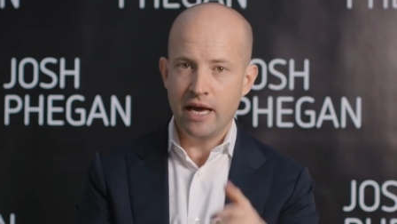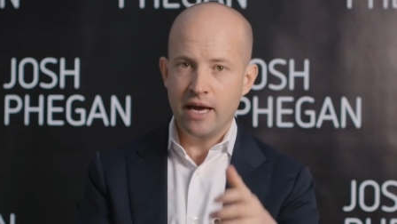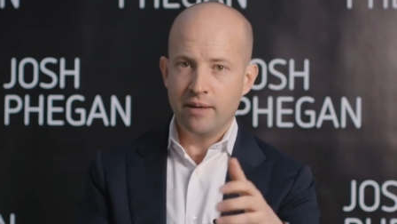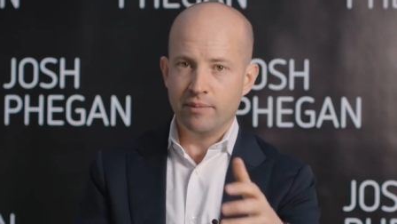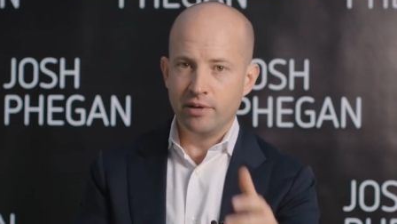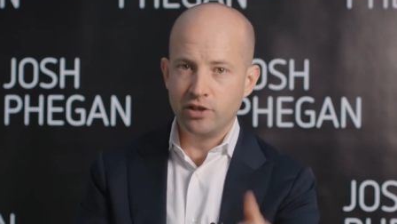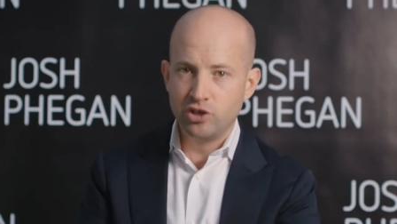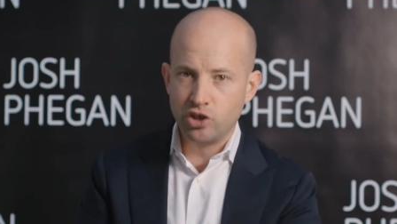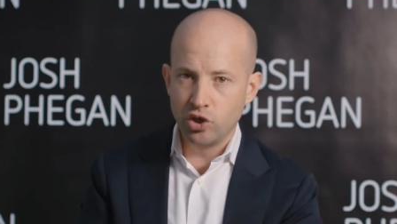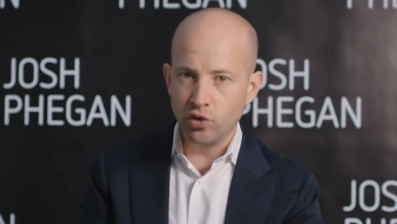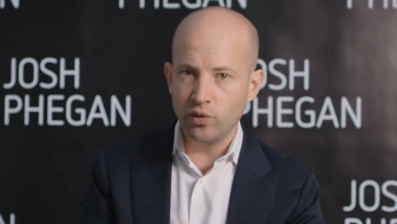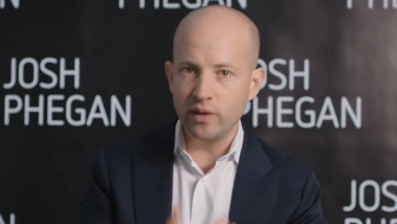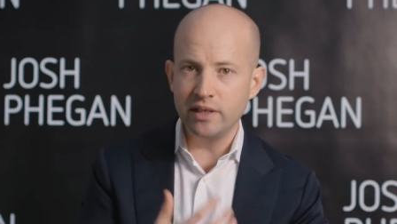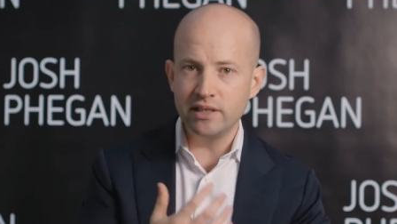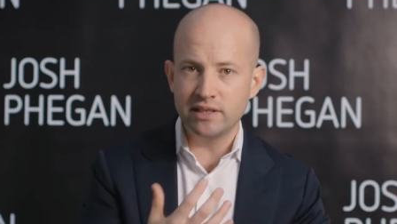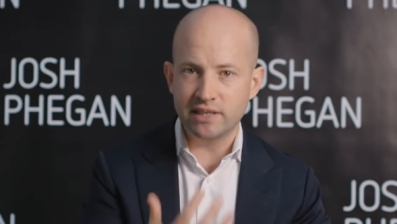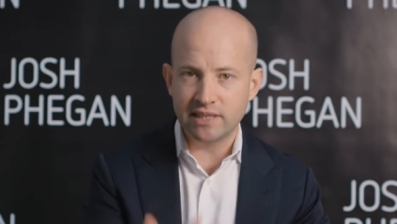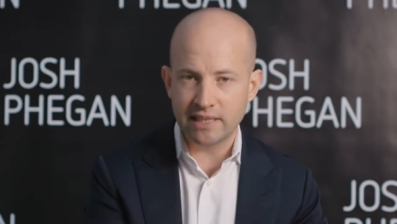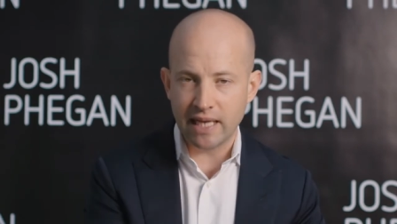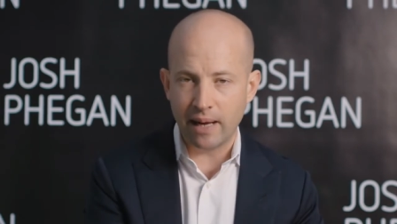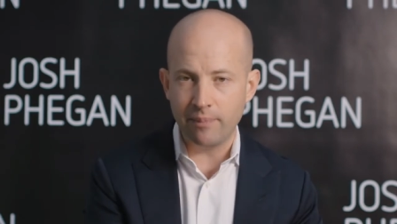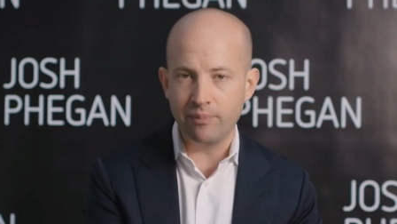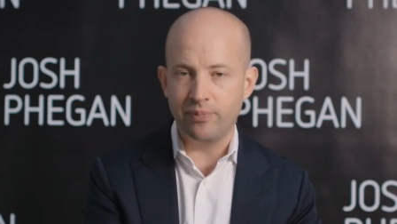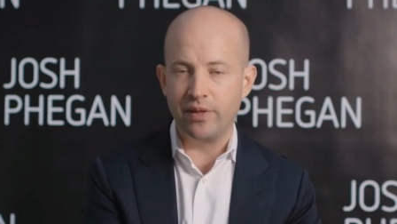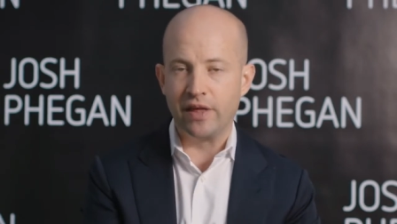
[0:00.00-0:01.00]
but doing
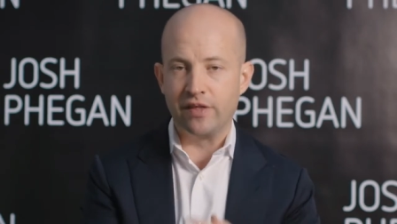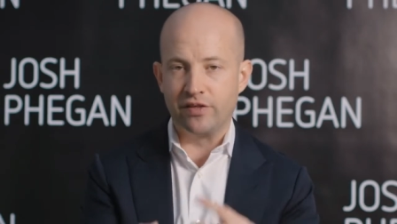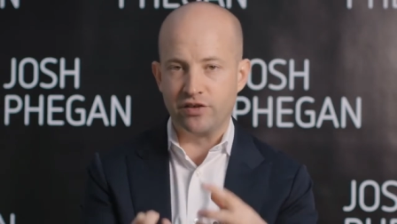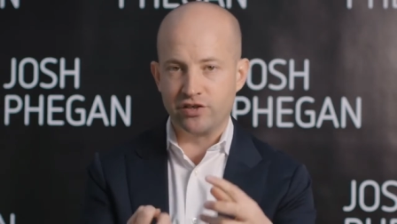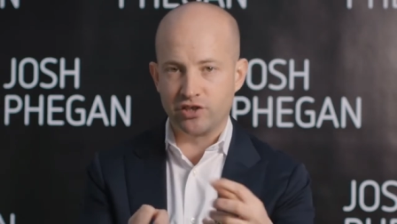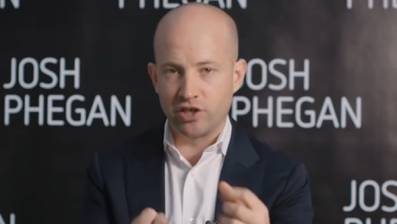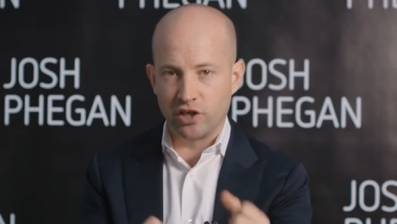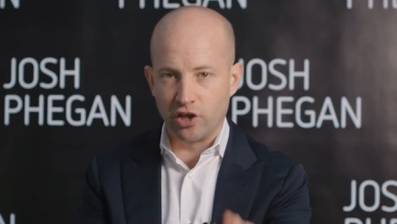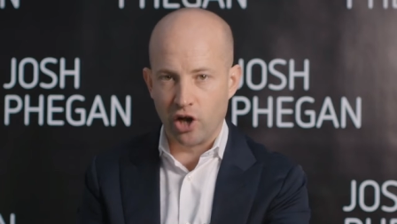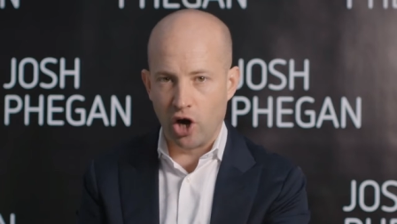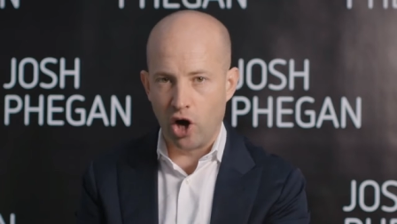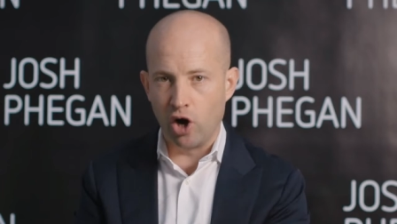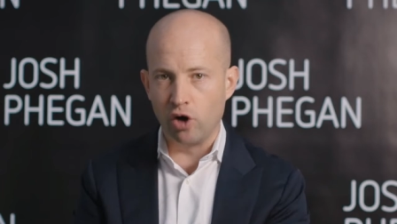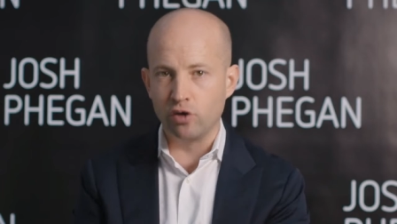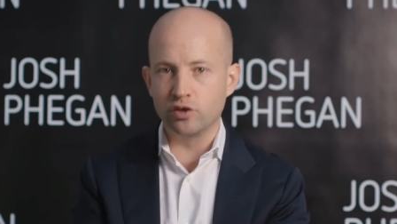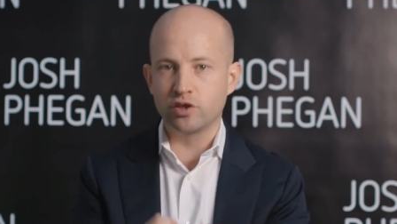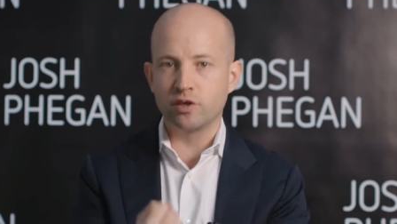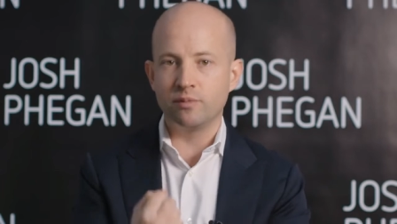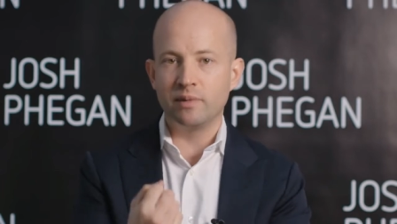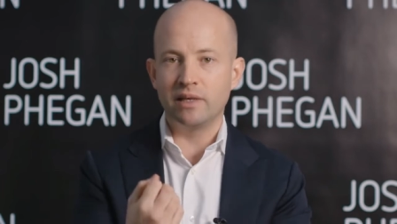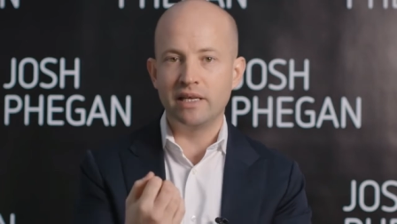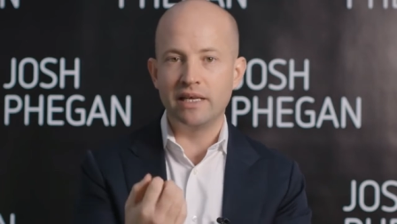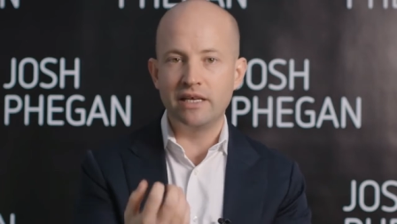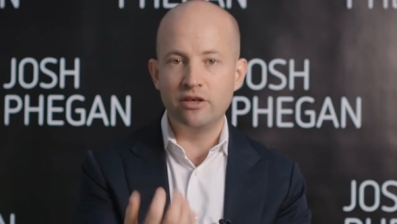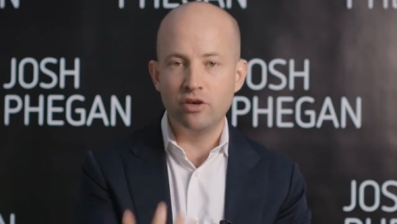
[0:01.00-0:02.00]
something so that
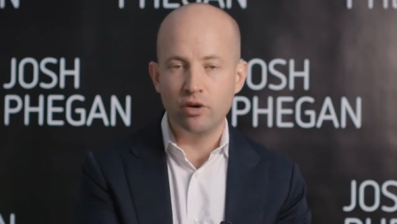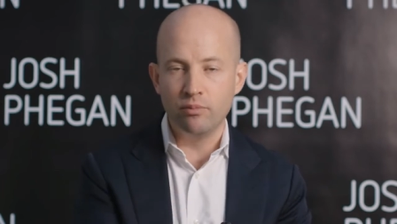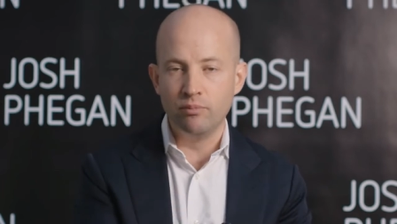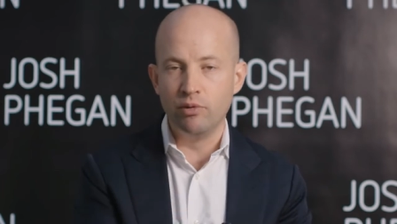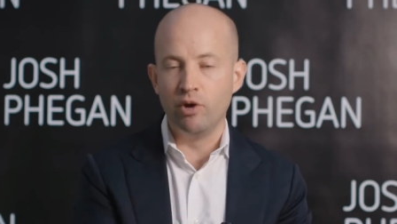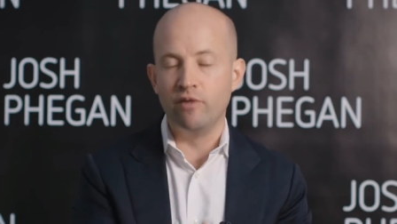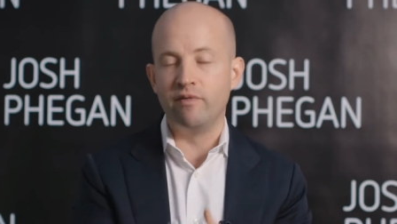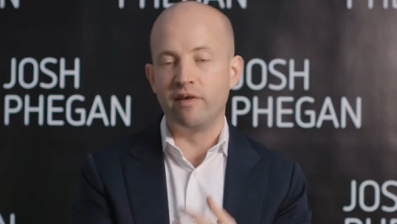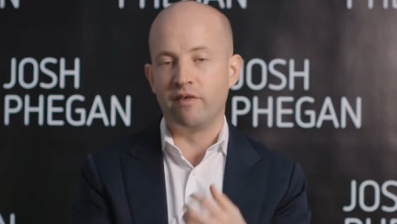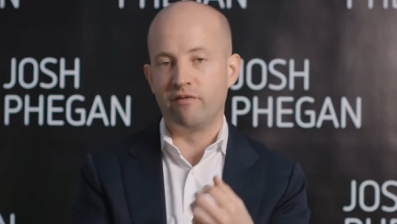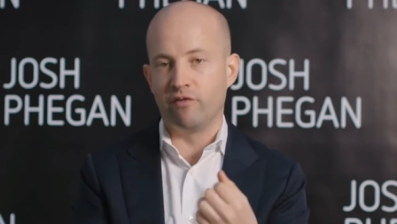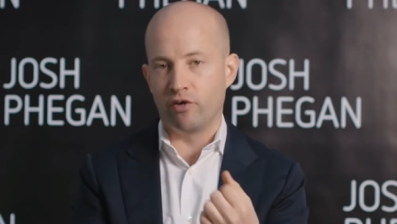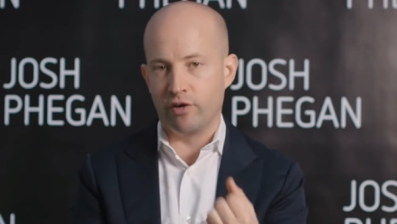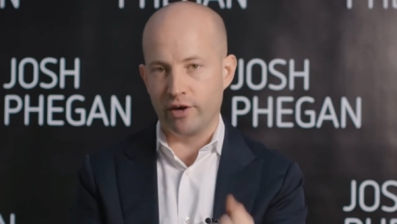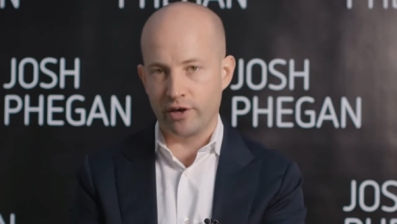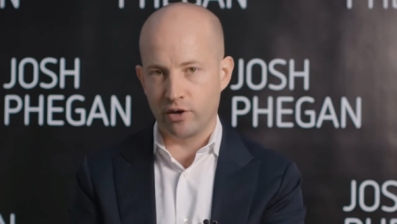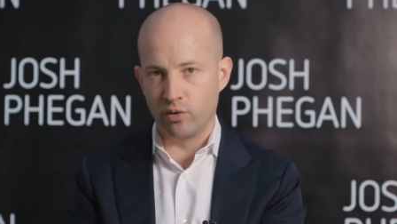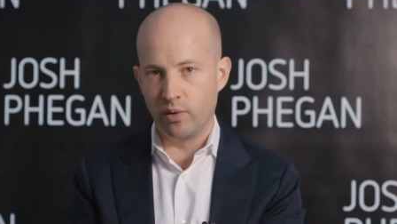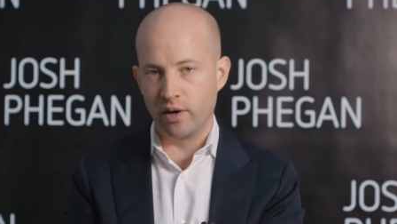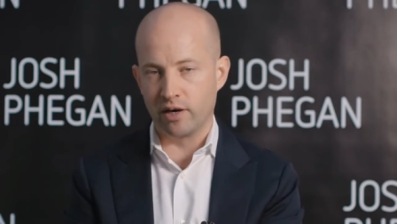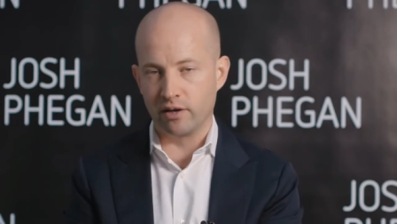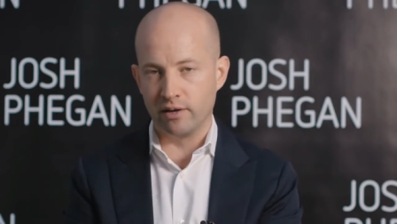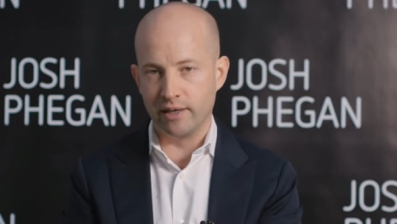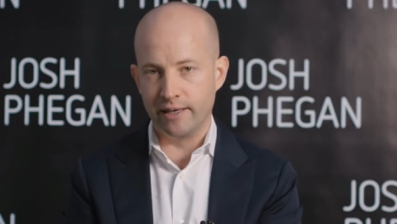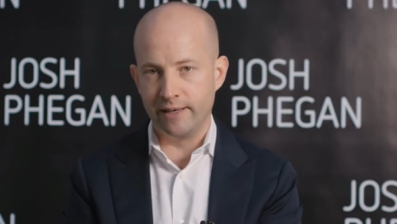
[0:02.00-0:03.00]
ultimately you're moving very
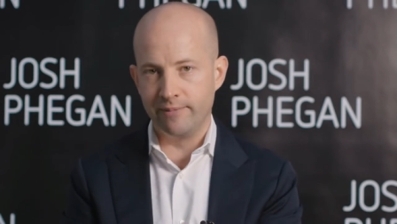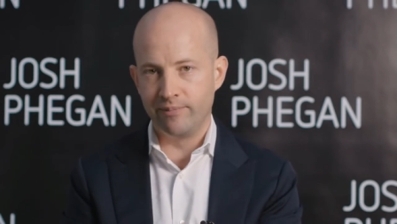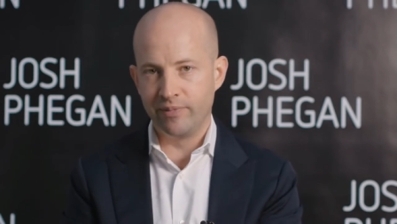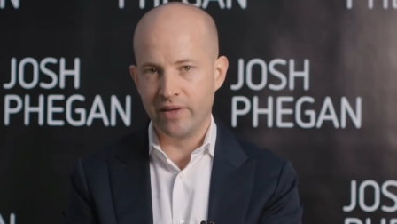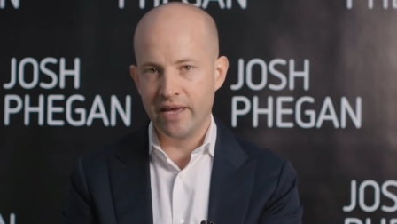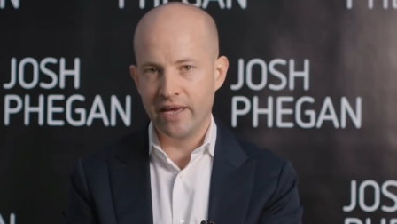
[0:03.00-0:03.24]
quickly.